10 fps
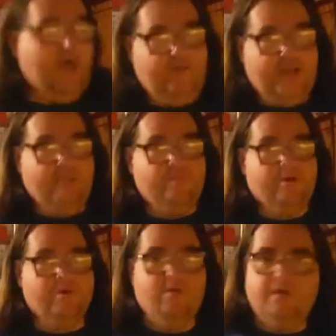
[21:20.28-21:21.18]
half
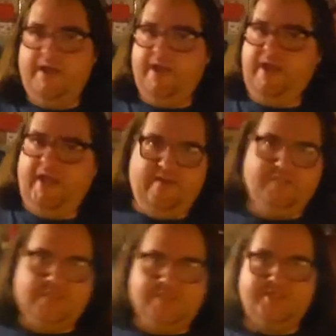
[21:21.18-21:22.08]
hamburger and half
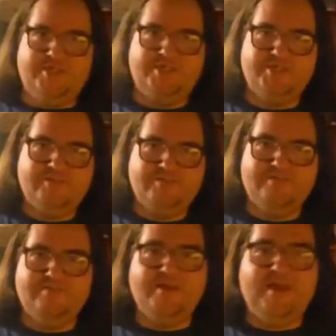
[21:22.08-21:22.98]
sausage.
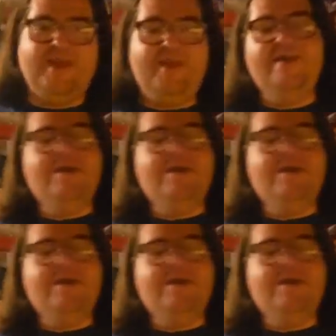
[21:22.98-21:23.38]
Okay,